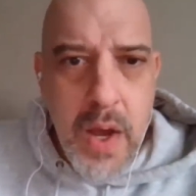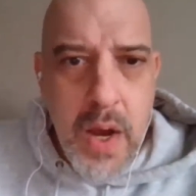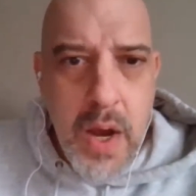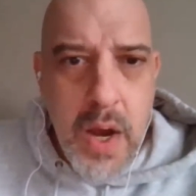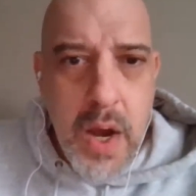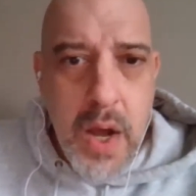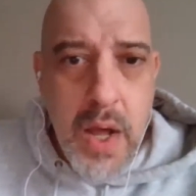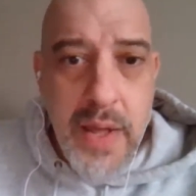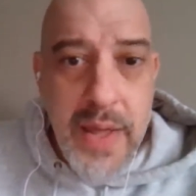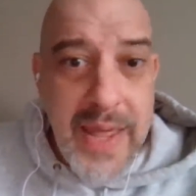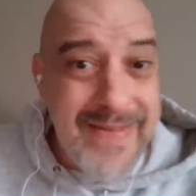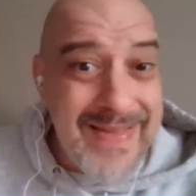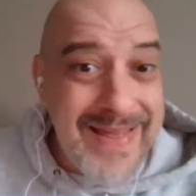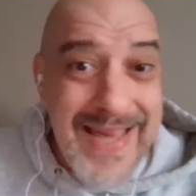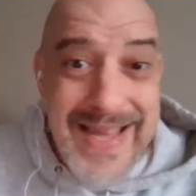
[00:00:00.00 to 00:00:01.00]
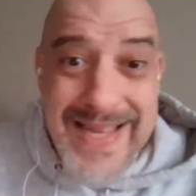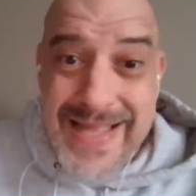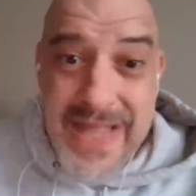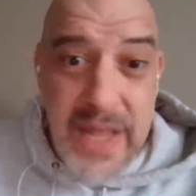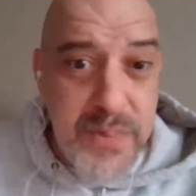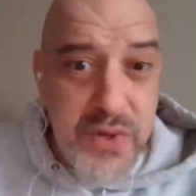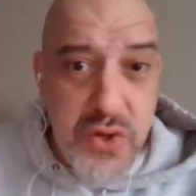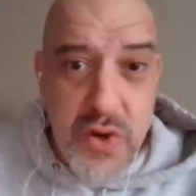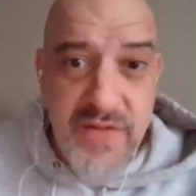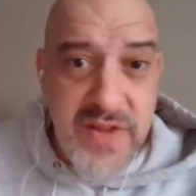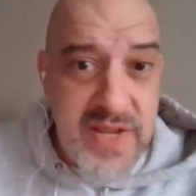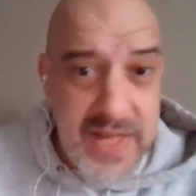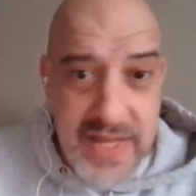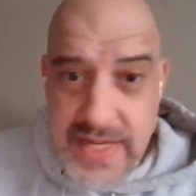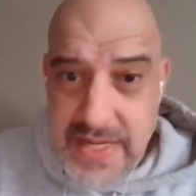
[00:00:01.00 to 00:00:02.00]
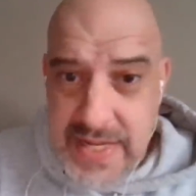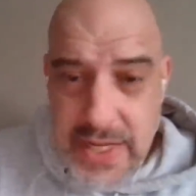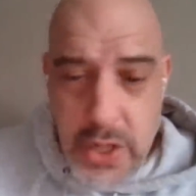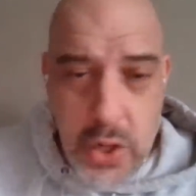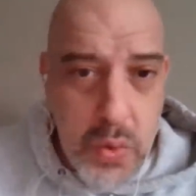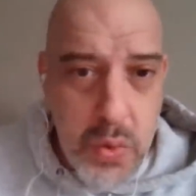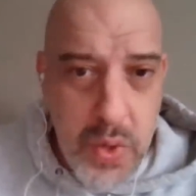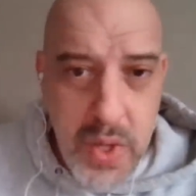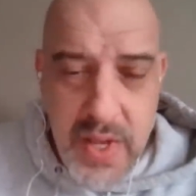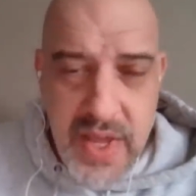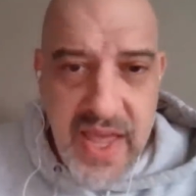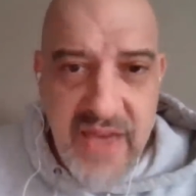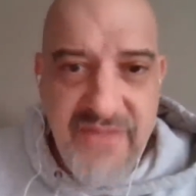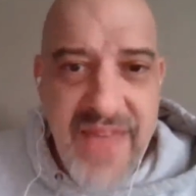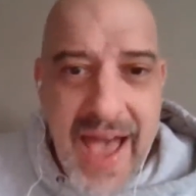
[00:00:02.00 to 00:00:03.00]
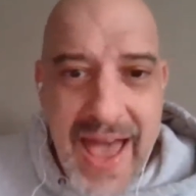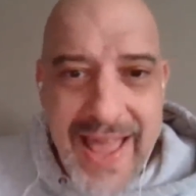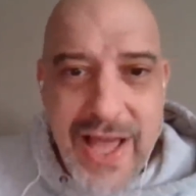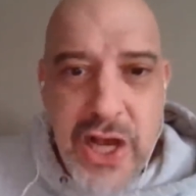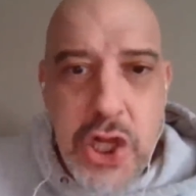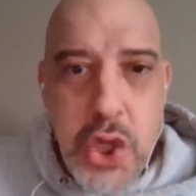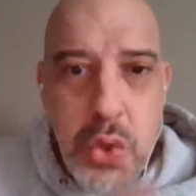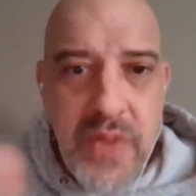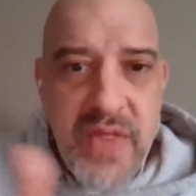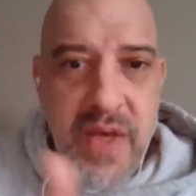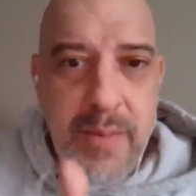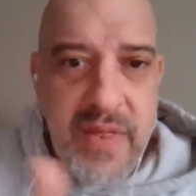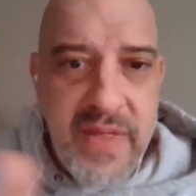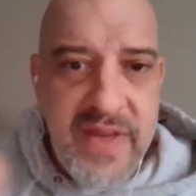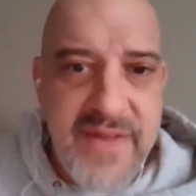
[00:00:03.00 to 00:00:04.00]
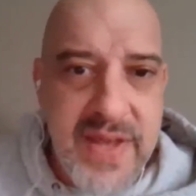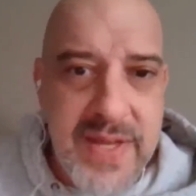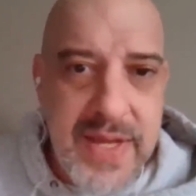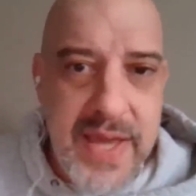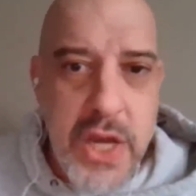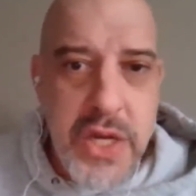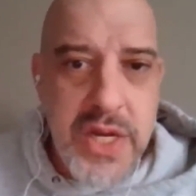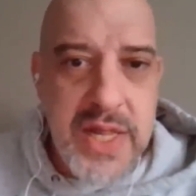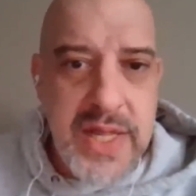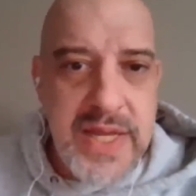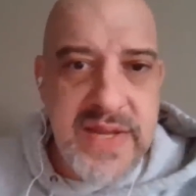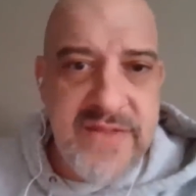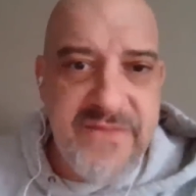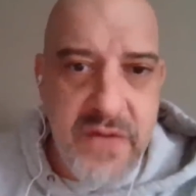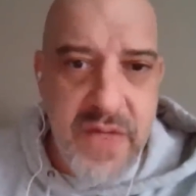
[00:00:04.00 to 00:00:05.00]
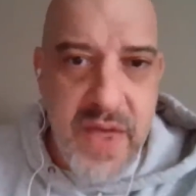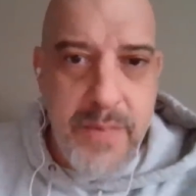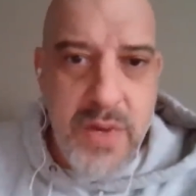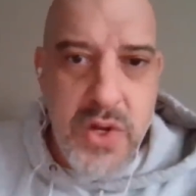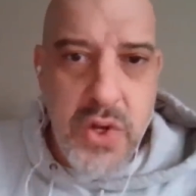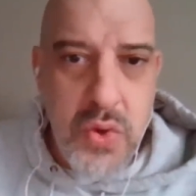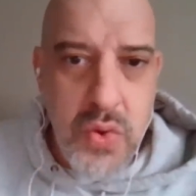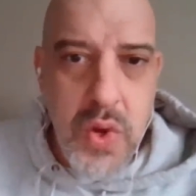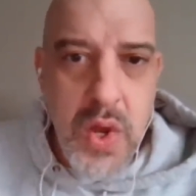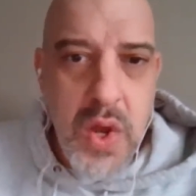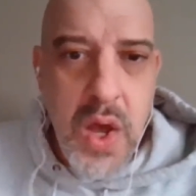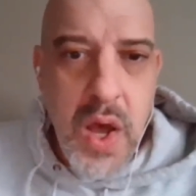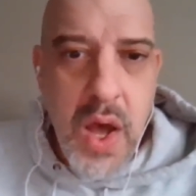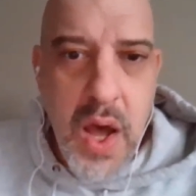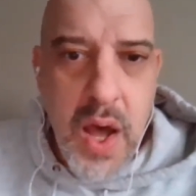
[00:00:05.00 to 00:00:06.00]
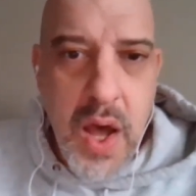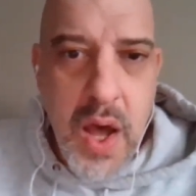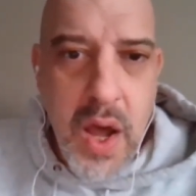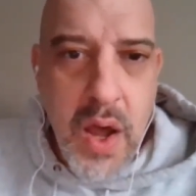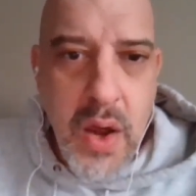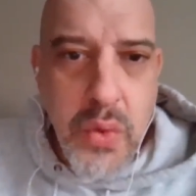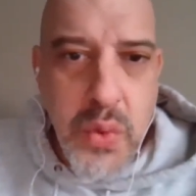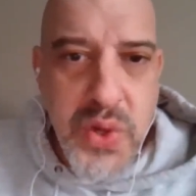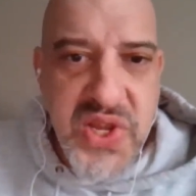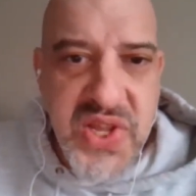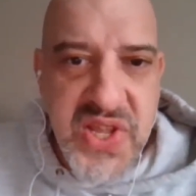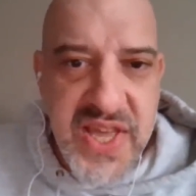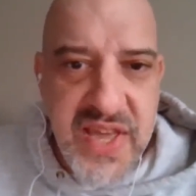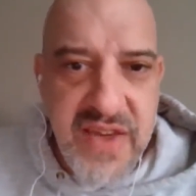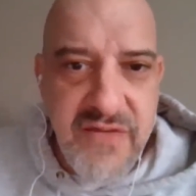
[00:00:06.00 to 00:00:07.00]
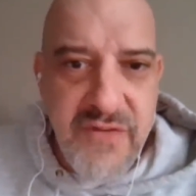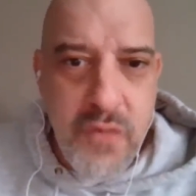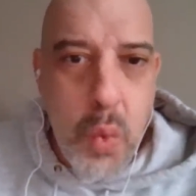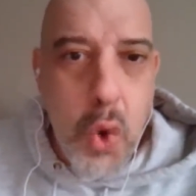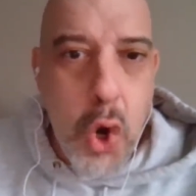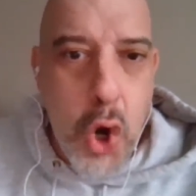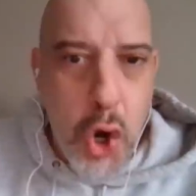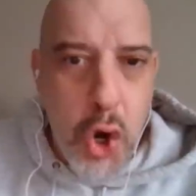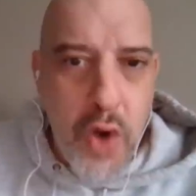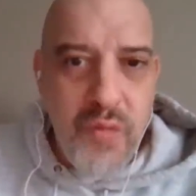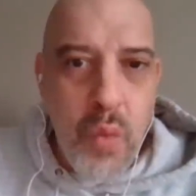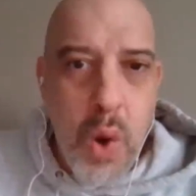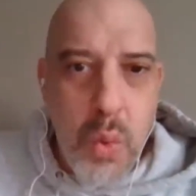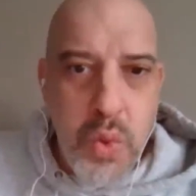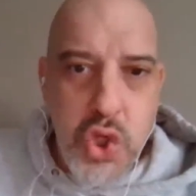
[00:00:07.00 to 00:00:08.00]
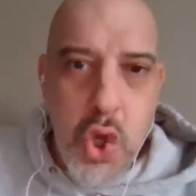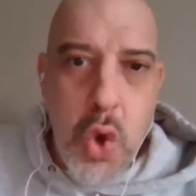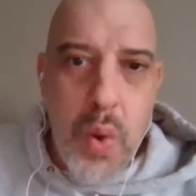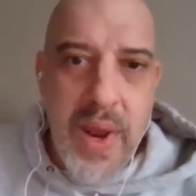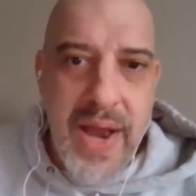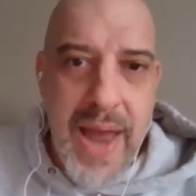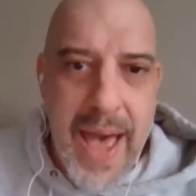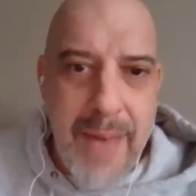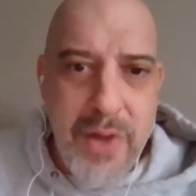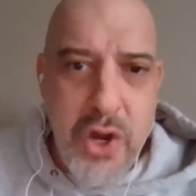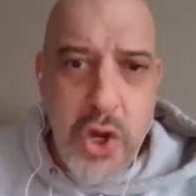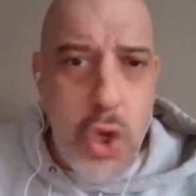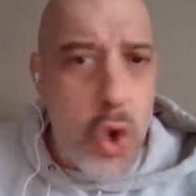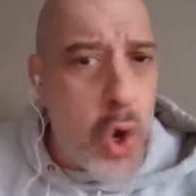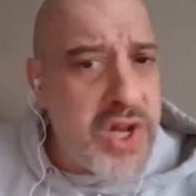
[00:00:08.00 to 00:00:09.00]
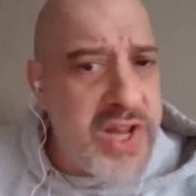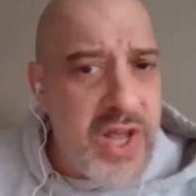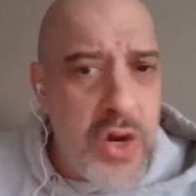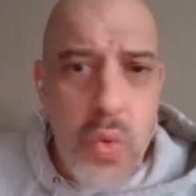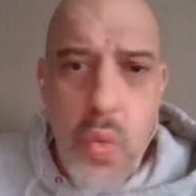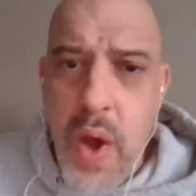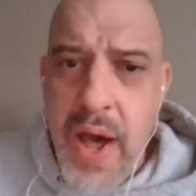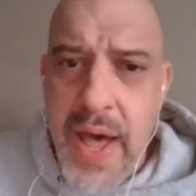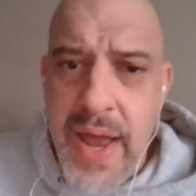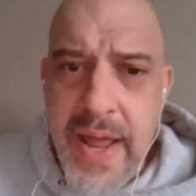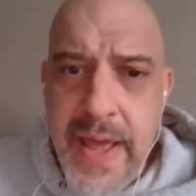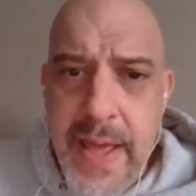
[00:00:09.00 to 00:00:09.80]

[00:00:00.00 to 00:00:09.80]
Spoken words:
at least lip service, at least, you know, if not including them in the investigation, at least for them to receive word of what was going on. But New York didn't want